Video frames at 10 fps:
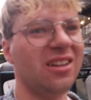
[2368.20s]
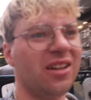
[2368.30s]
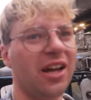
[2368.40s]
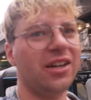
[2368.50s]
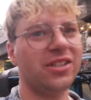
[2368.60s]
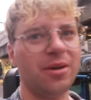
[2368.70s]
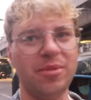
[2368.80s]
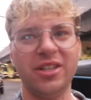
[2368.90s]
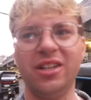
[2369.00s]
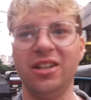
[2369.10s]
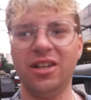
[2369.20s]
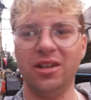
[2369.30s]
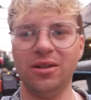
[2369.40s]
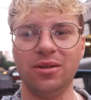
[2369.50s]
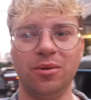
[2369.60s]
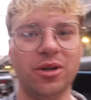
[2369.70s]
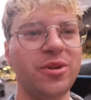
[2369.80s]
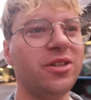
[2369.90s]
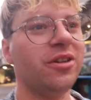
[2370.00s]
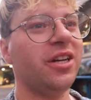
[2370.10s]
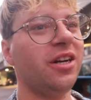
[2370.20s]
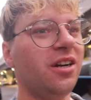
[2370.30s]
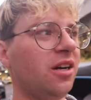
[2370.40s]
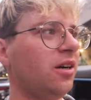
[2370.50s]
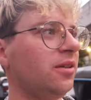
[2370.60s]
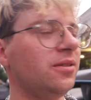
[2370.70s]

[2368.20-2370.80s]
Manila? SM Manila? What are we doing here?